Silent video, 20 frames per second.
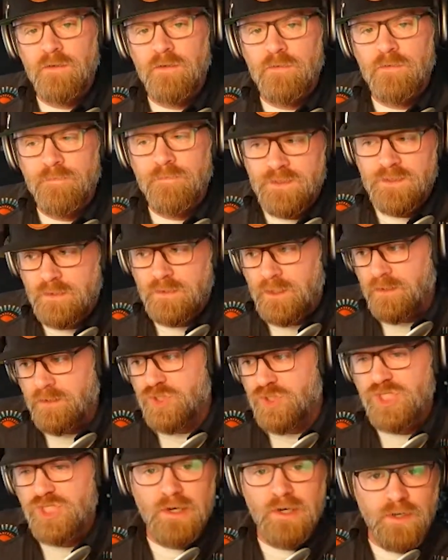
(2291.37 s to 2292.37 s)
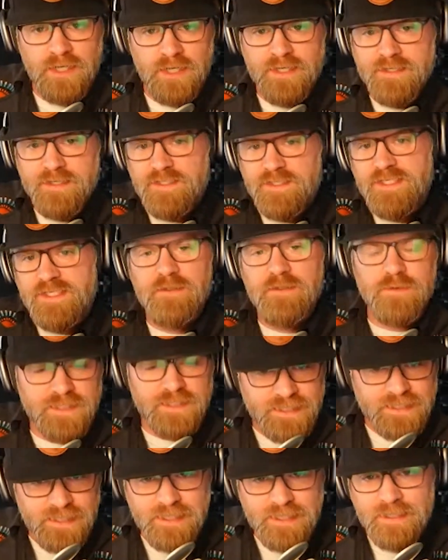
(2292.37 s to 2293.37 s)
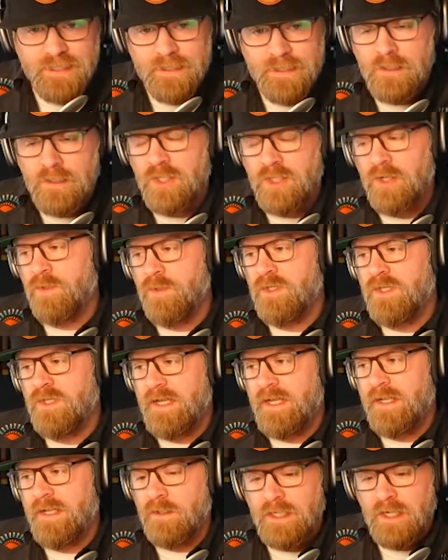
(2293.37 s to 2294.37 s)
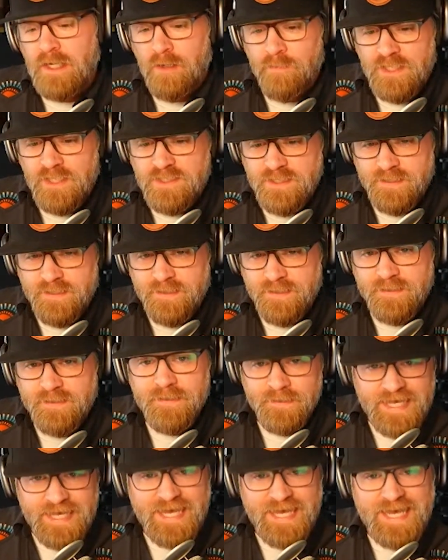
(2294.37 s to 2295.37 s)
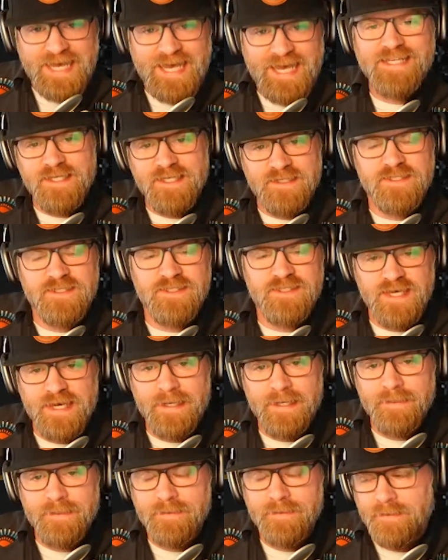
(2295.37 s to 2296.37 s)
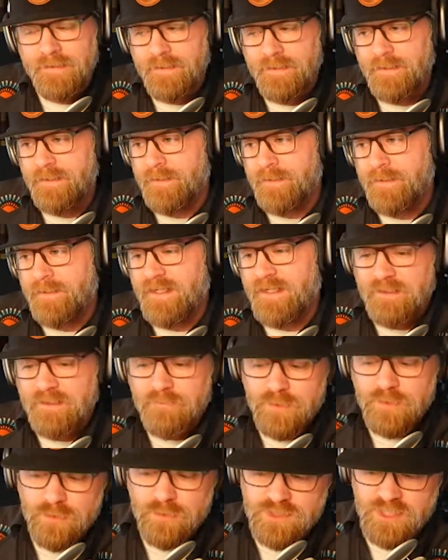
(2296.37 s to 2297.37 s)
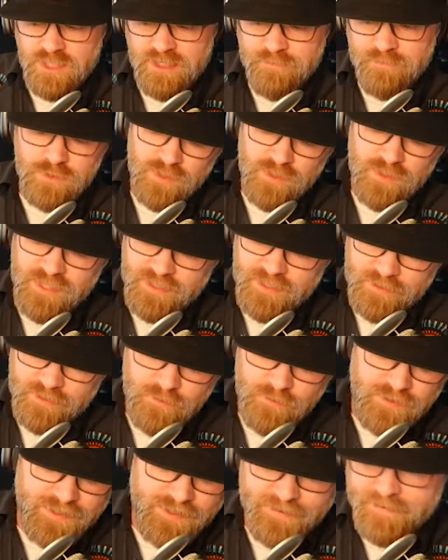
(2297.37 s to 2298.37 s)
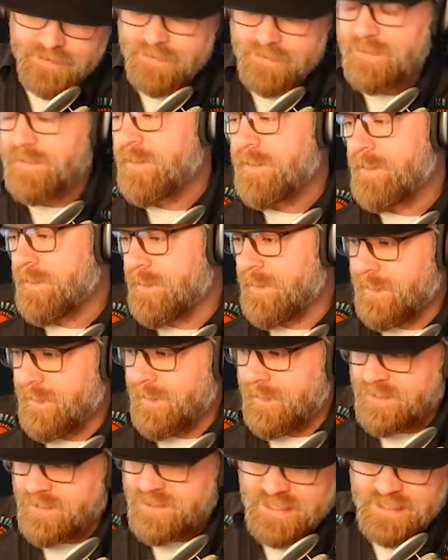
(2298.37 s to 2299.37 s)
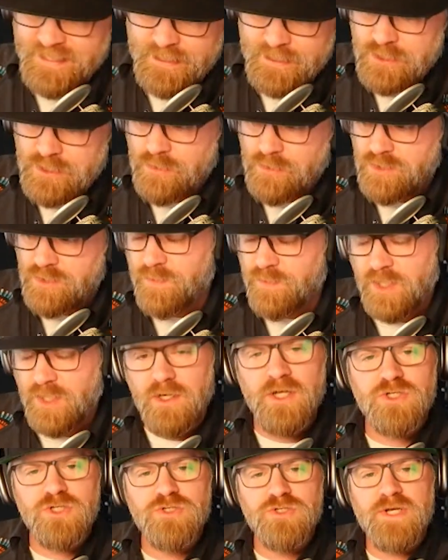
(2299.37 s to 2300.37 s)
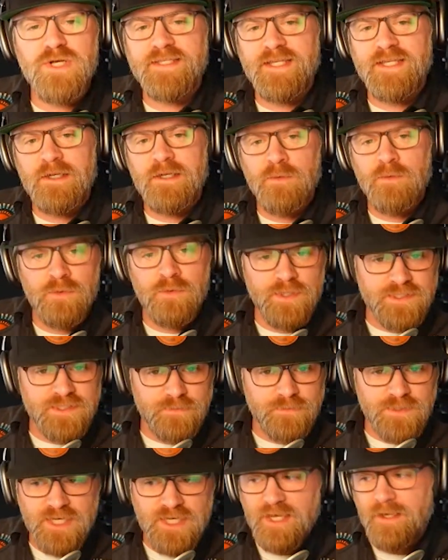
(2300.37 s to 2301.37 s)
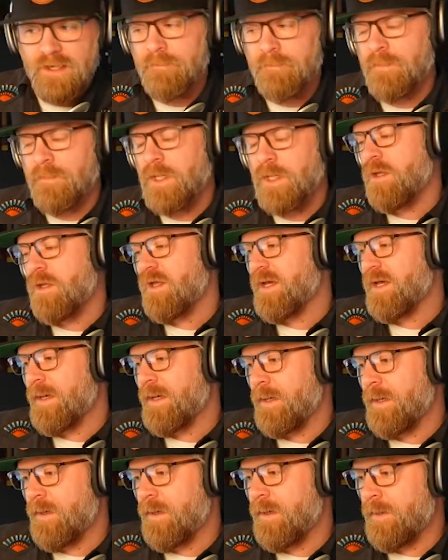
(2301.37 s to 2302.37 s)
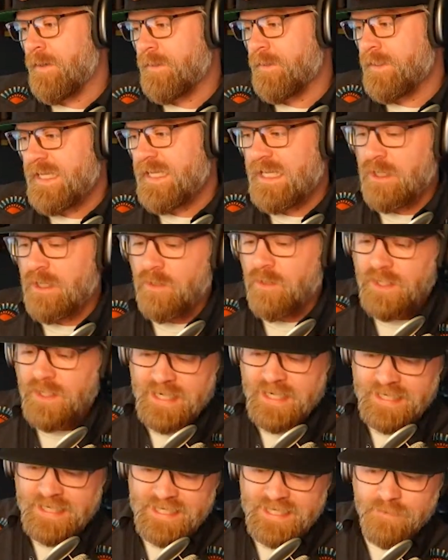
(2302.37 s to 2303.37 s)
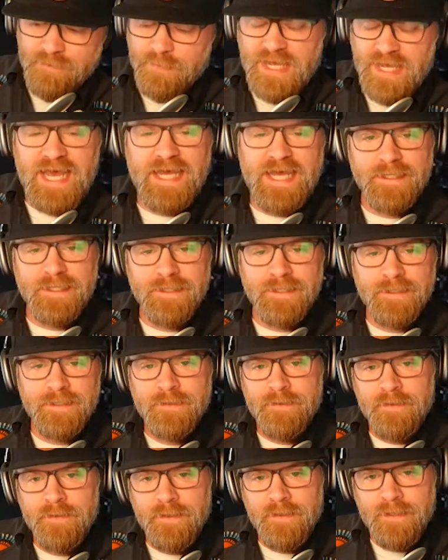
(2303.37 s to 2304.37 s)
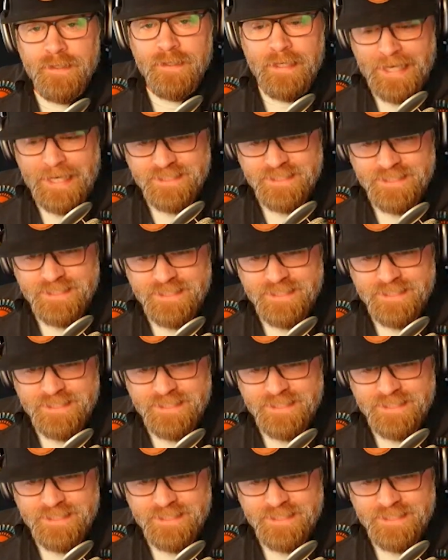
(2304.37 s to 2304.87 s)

involved sharing a secret key that would then allow me to access that compute time. So I go ahead and send into a smart contract that I want to rent some time, and I get back